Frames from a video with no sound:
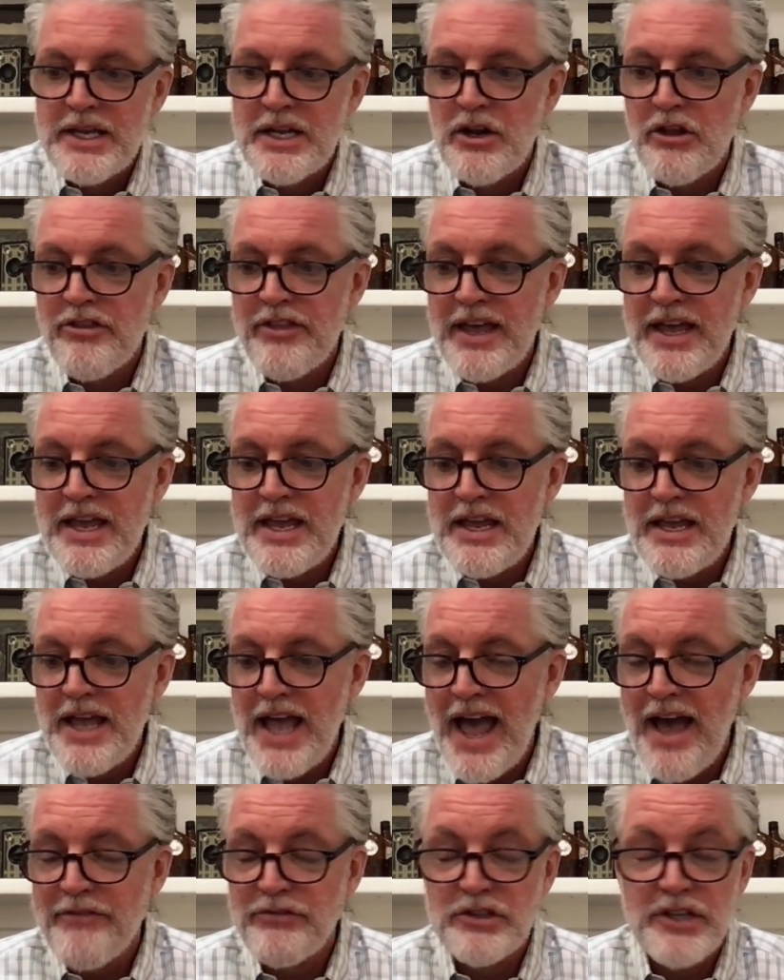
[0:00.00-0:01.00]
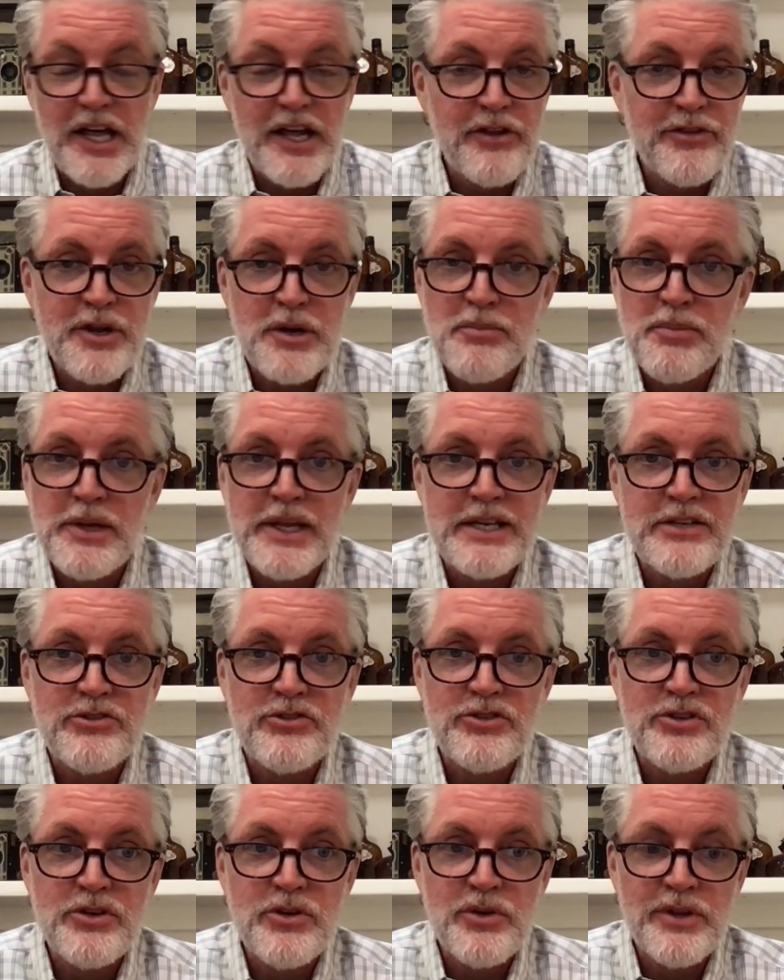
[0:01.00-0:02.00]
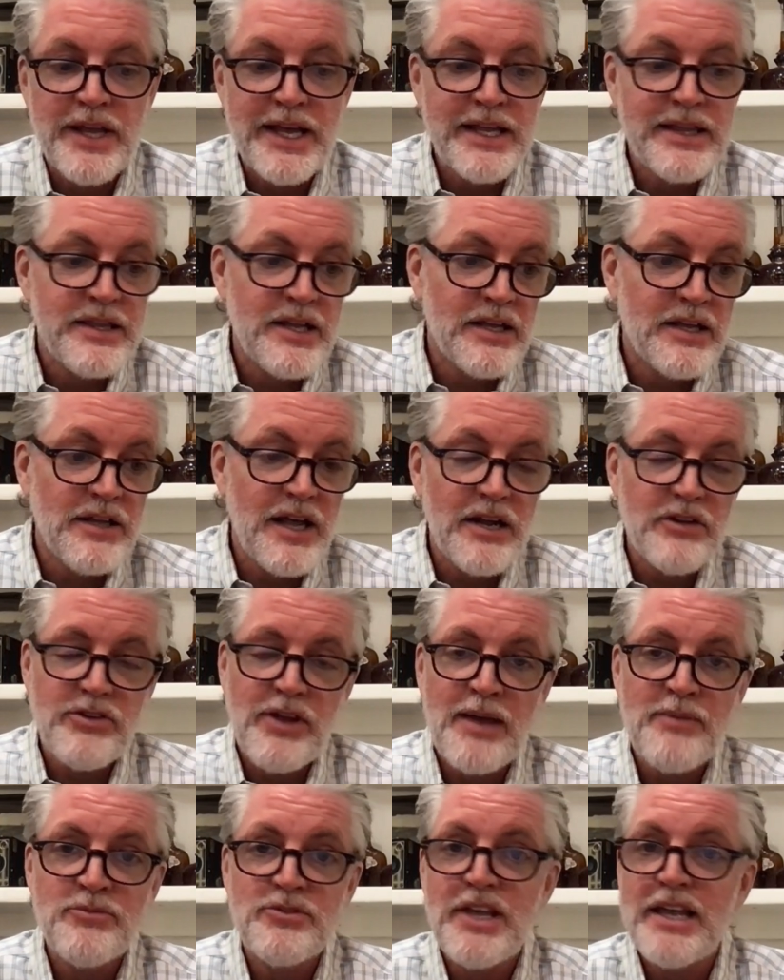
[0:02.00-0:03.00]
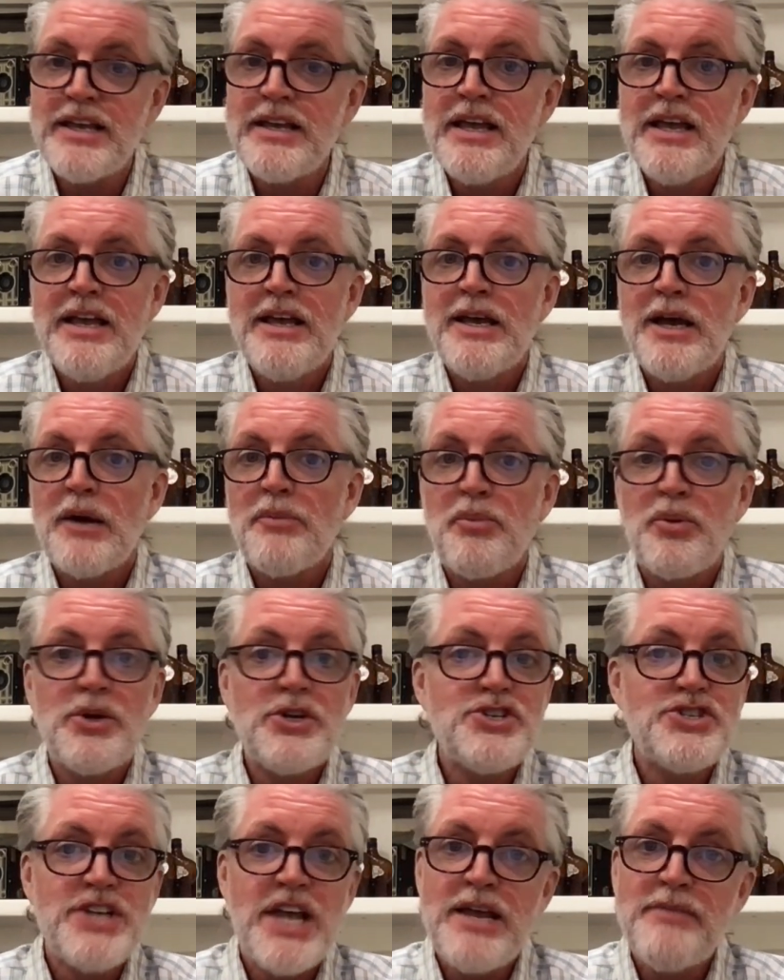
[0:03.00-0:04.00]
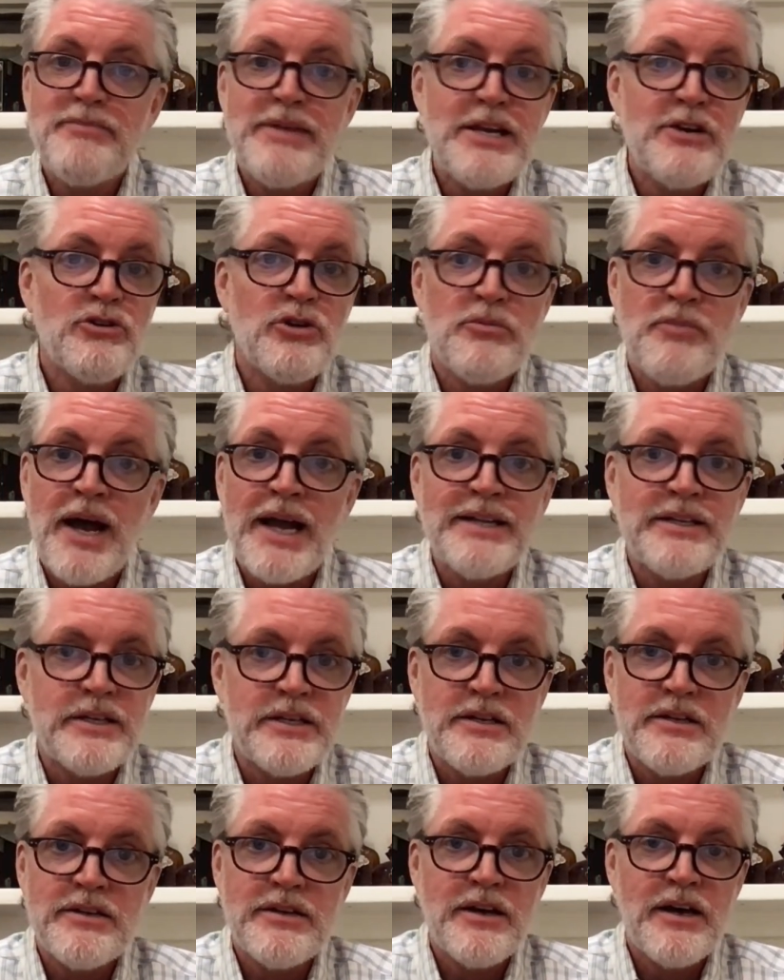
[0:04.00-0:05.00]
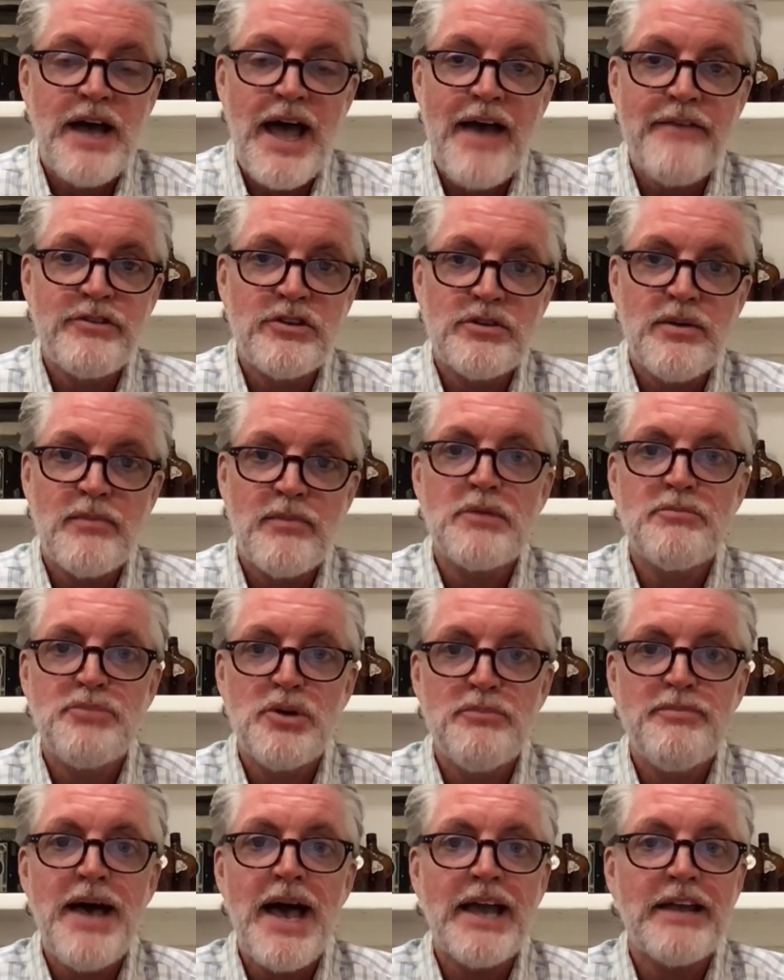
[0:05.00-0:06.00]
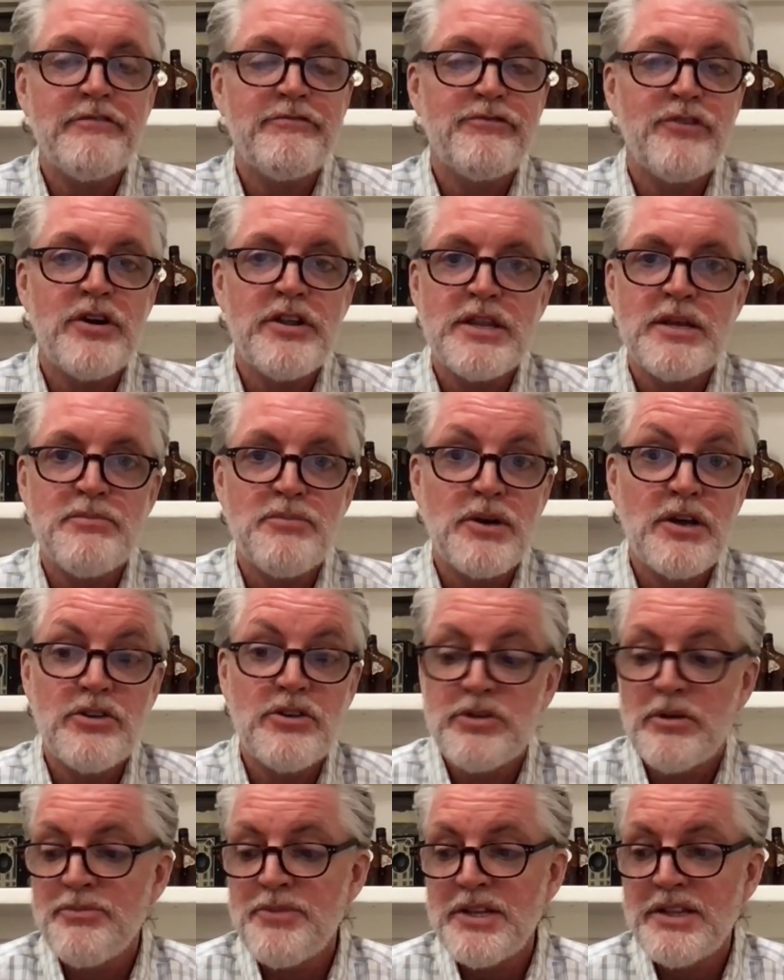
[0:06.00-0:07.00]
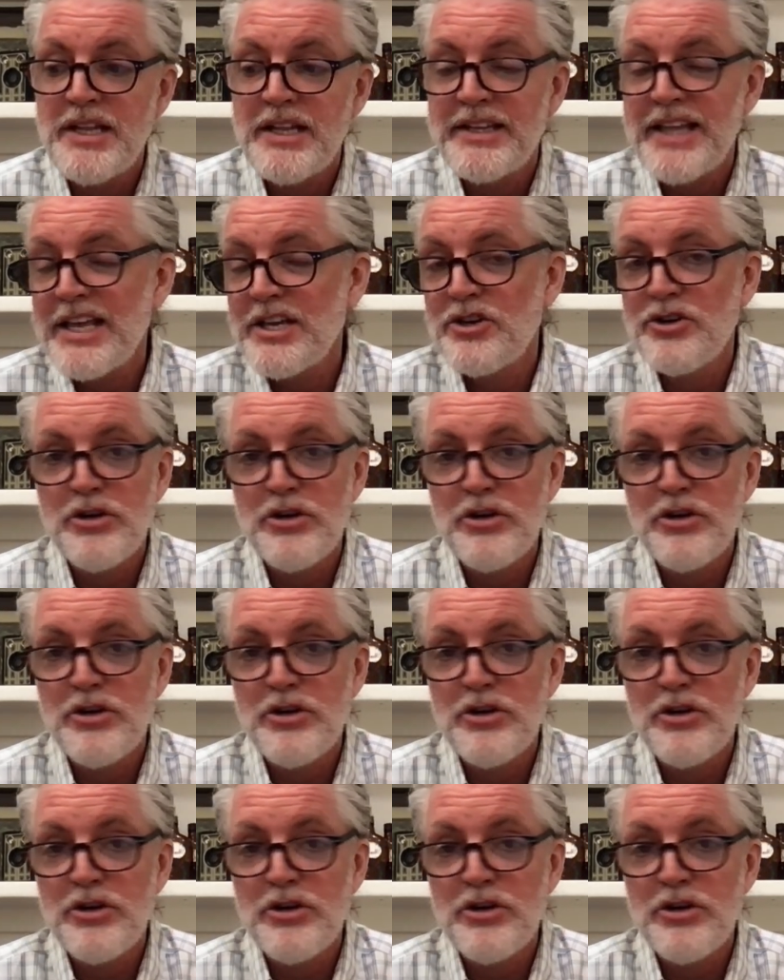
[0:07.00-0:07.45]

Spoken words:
They have a lot on their plates too. And a lot of times they appreciate being reminded, having something put back in front of them, because something that they